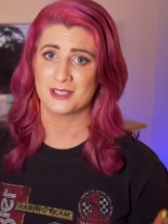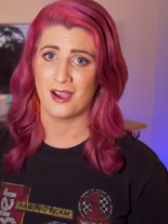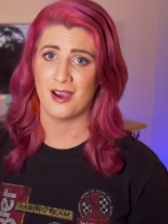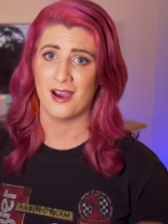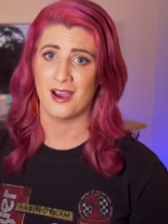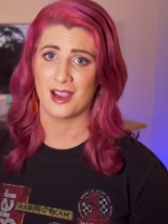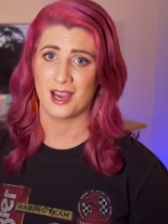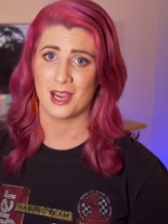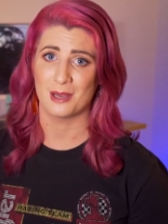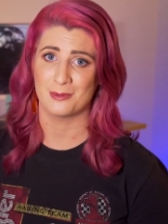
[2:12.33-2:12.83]

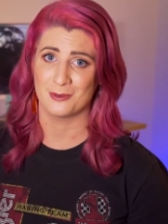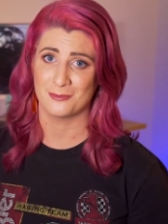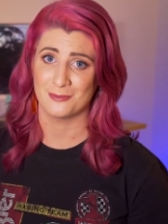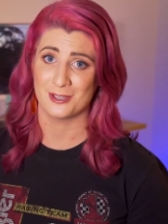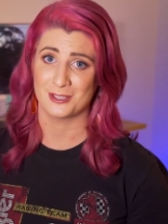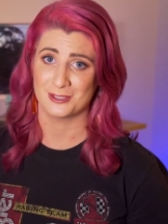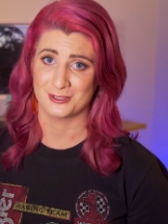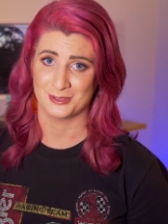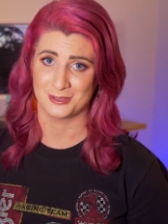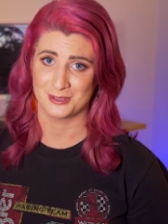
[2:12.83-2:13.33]
higher
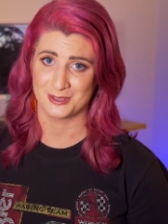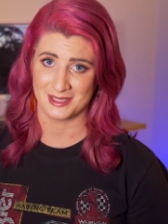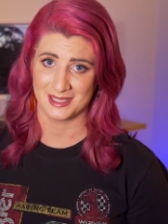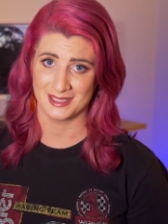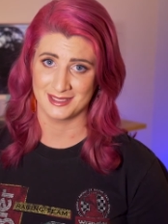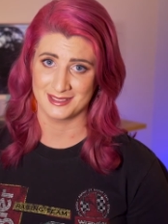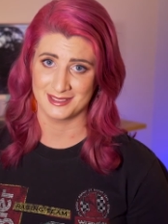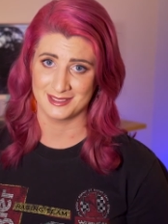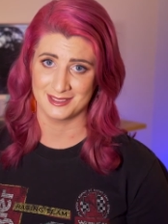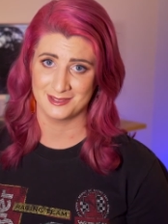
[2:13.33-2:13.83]
professional
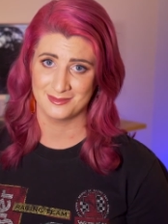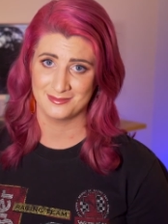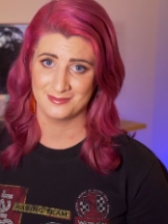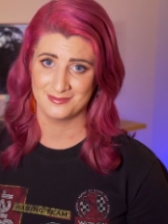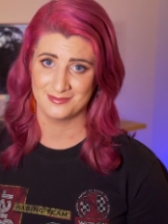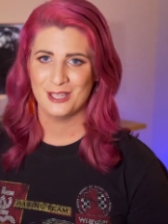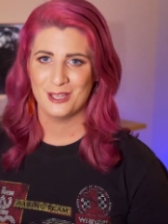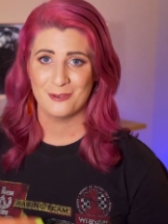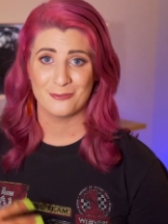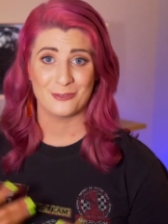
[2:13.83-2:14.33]
standard.
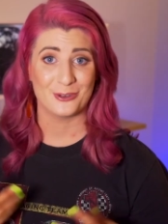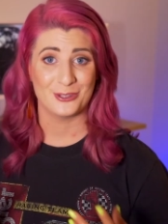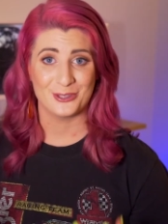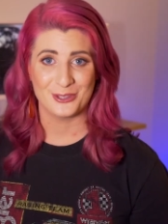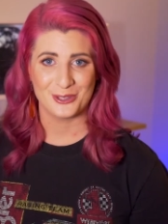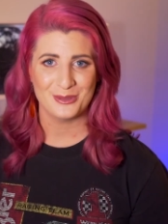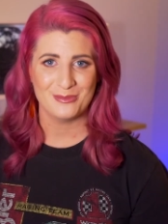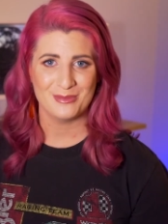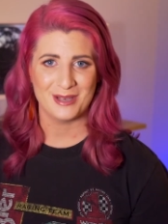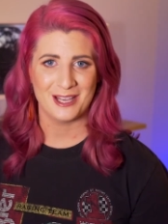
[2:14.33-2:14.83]
For a
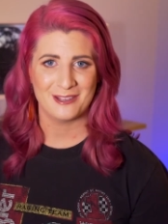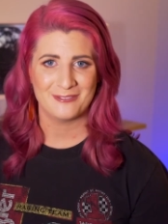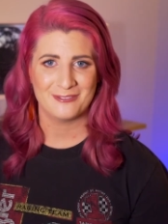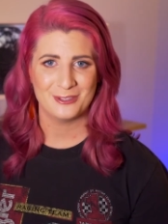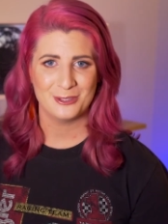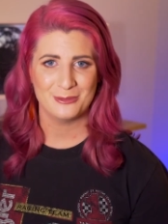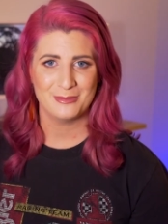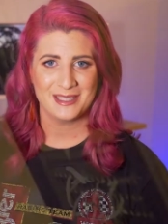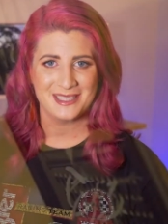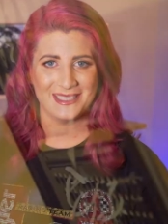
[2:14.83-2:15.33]
lot of my
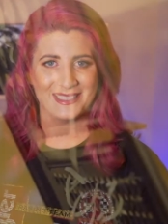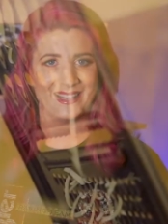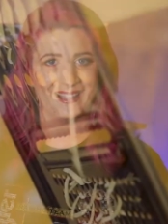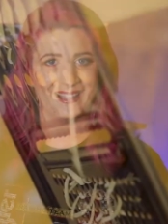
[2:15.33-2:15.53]
filming,